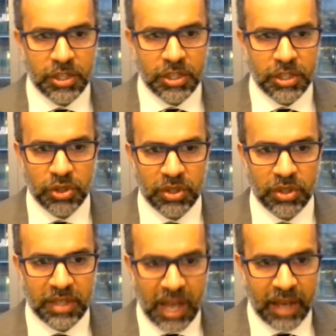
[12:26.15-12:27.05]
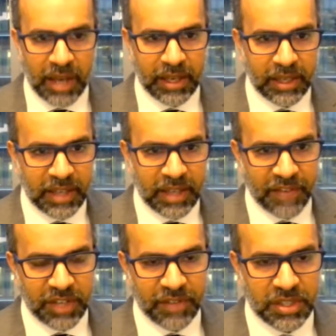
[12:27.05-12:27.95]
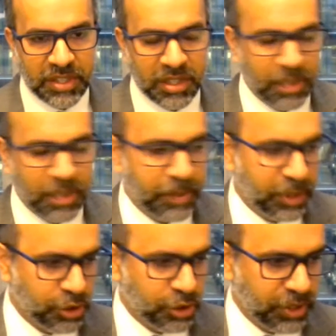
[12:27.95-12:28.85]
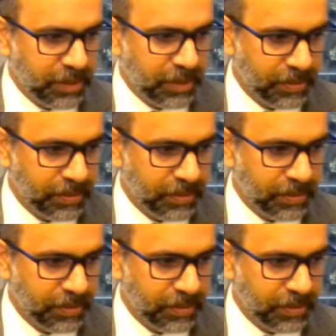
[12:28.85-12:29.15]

to lie in affidavits and to commit perjury.